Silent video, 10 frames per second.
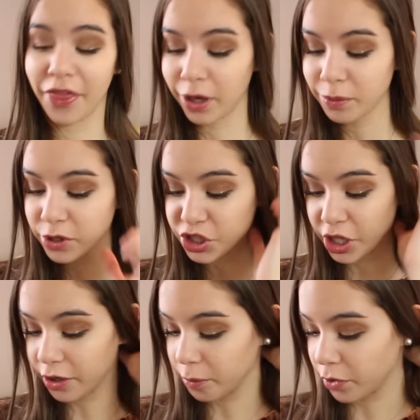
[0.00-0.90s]
I thought I would
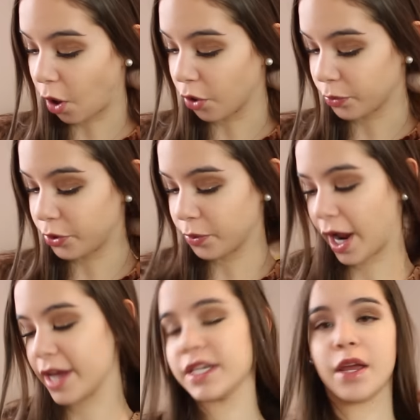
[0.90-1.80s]
share them with all of you
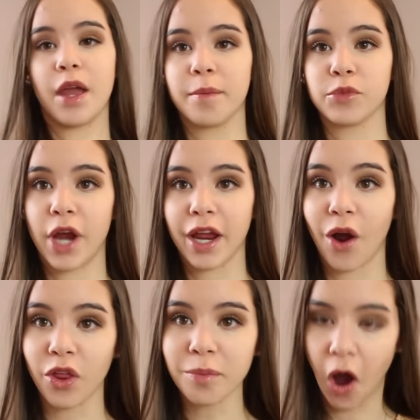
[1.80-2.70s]
guys, I am
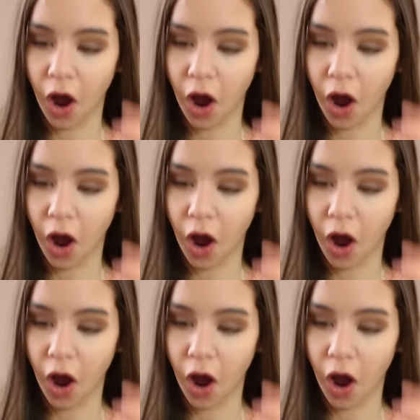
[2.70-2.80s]
trying all them